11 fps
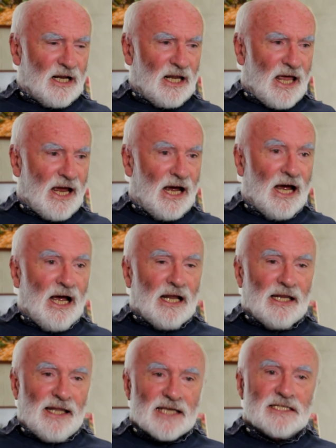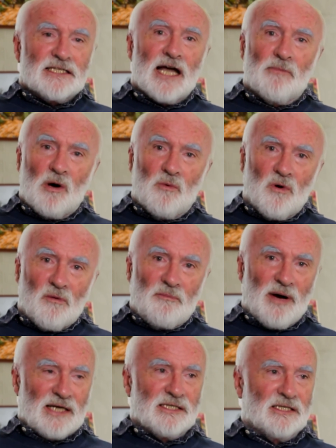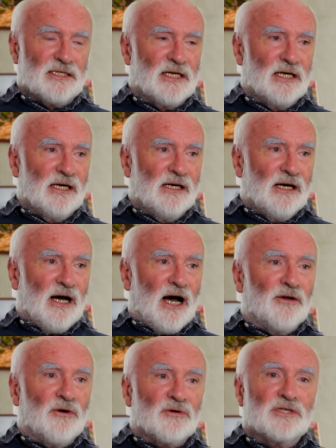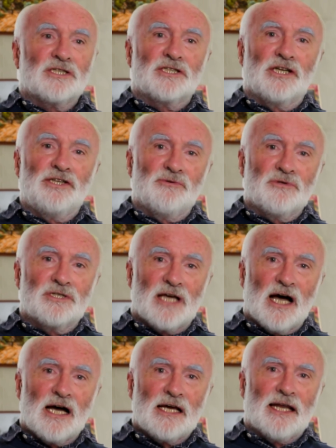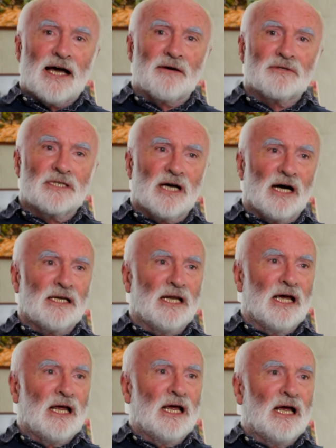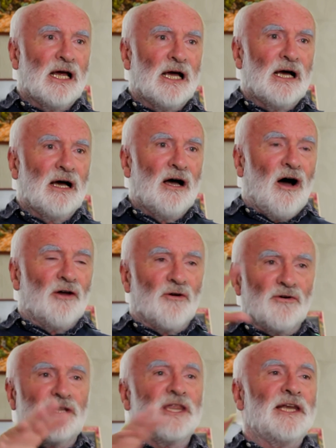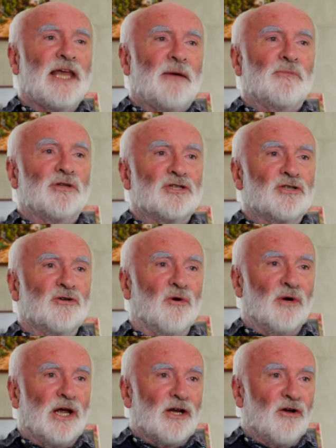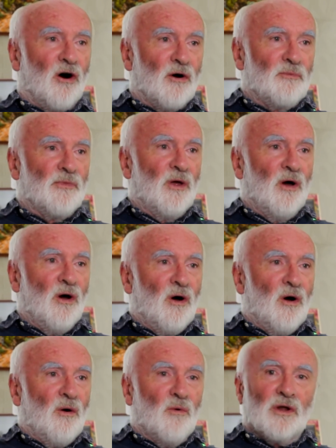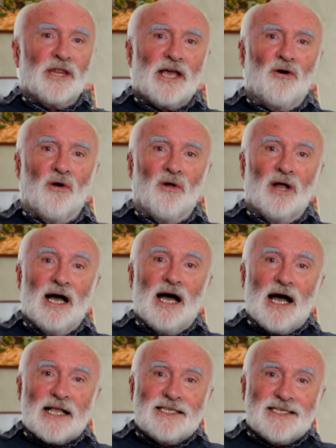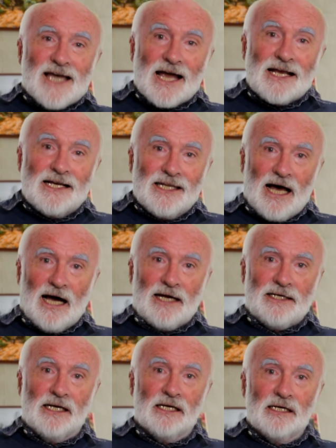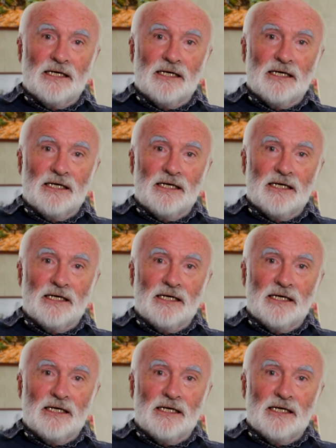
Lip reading: Claire, last time I walked past, I noticed a new sign outside. And under the name of the school, it had got what they call a tagline.